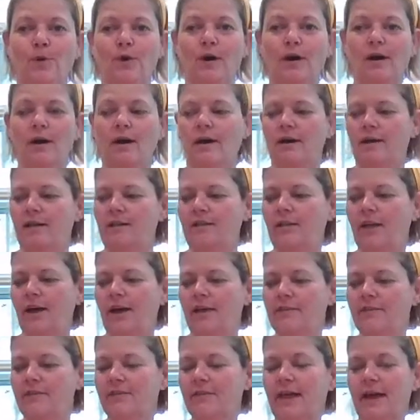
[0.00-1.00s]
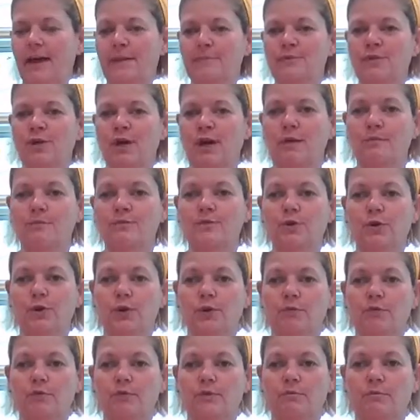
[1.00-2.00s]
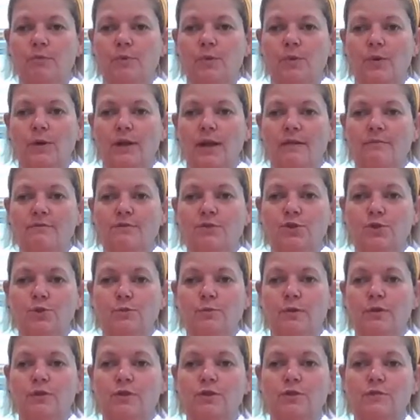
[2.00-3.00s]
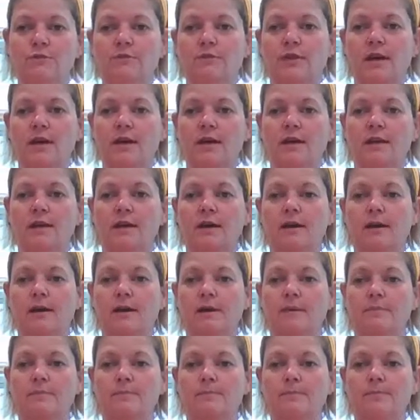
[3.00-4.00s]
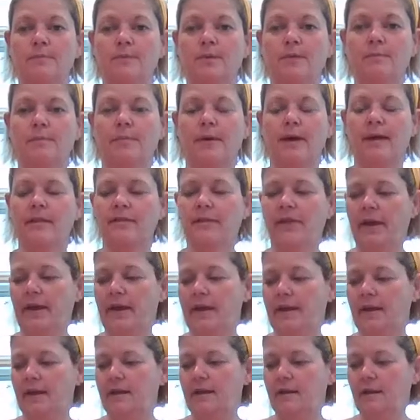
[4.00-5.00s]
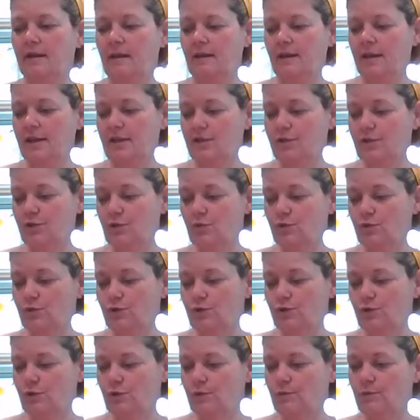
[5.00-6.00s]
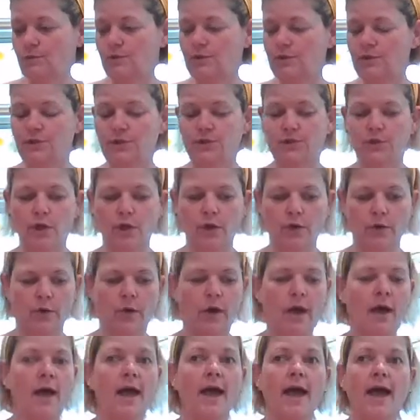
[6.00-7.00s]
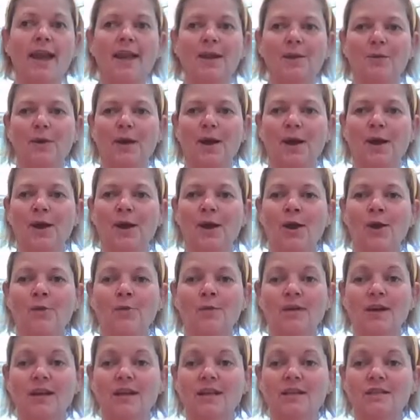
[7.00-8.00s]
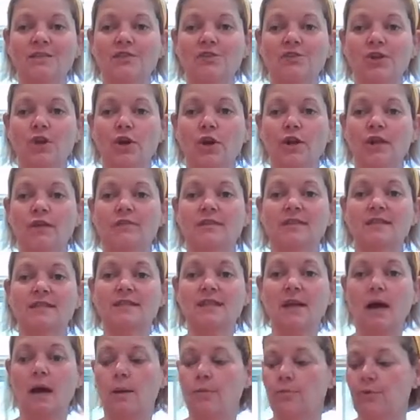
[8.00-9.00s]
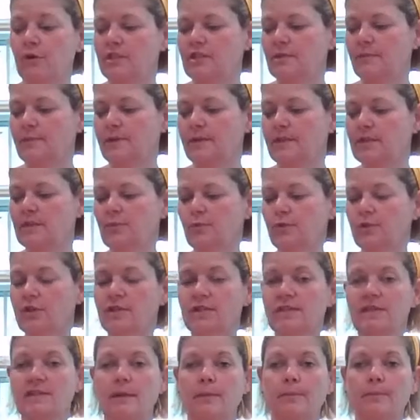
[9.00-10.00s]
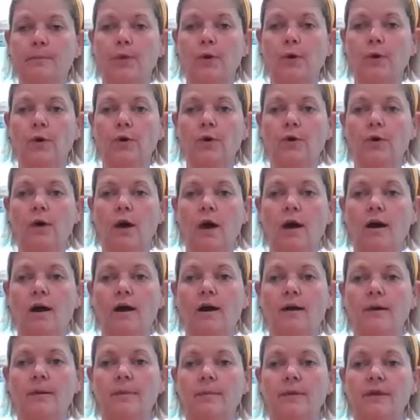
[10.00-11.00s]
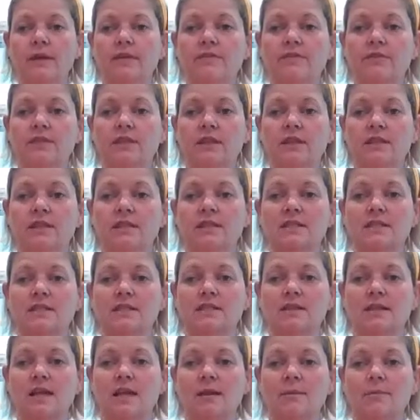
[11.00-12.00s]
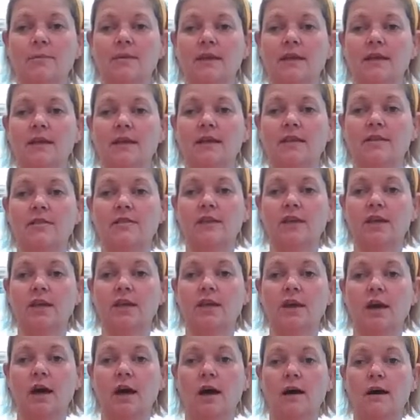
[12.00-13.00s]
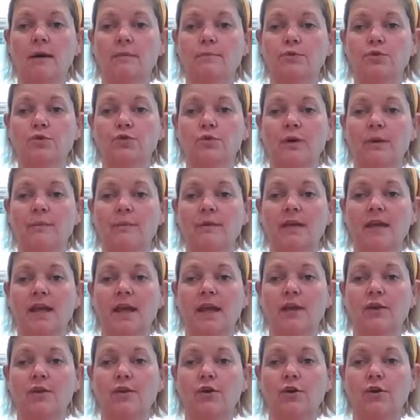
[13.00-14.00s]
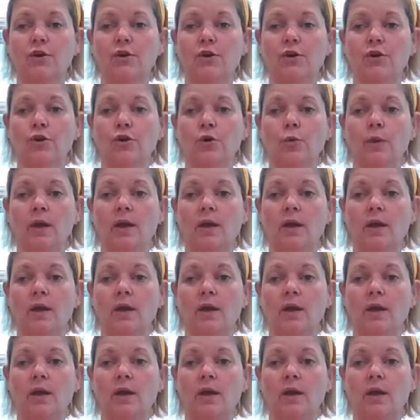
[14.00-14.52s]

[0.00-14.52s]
align the laptop, so hopefully we won't have too much of that bad lighting issue too. So anyway, we're gonna get started. This recipe is pretty simple. This is gonna be the ceramic egg cooker